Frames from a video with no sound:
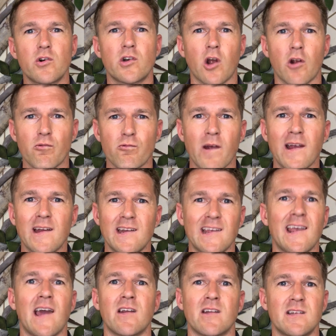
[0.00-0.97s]

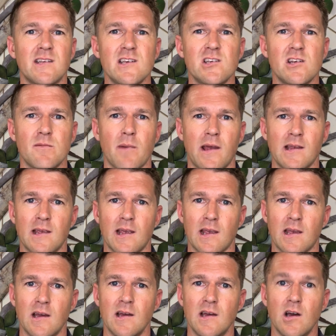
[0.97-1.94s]
directing our decision
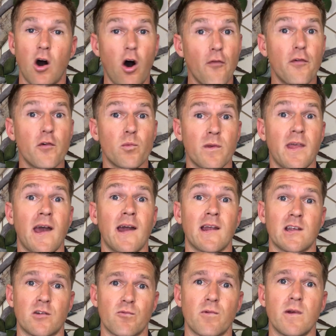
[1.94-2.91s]
making, often without
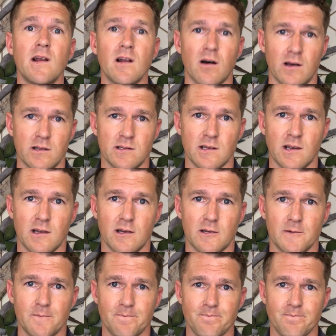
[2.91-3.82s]
us realizing it.